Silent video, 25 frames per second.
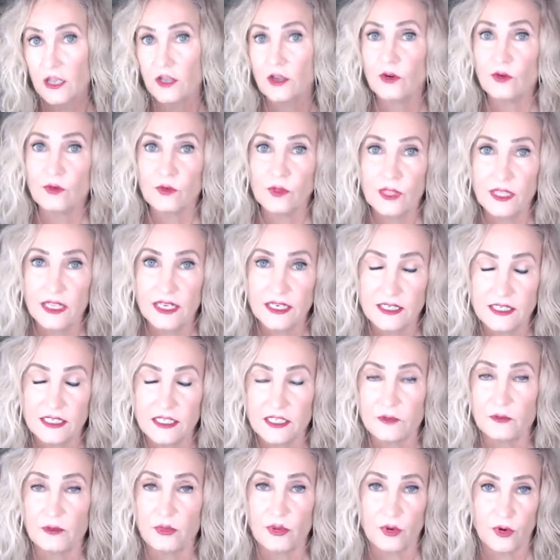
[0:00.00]
your
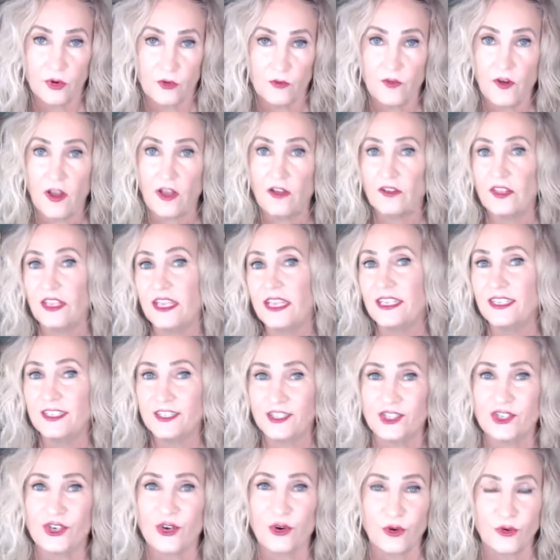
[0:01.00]
LinkedIn profile
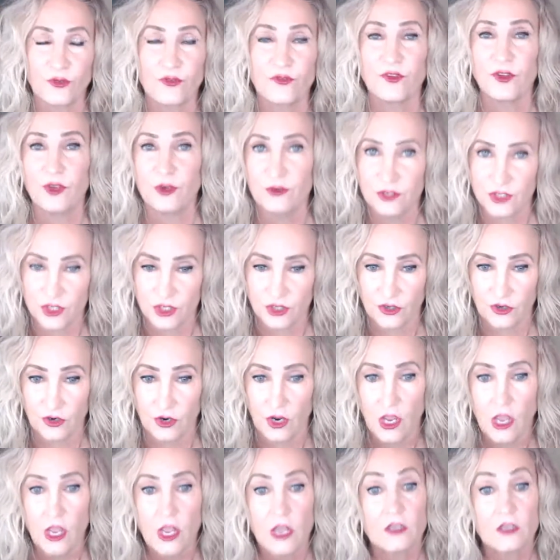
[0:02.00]
is your future.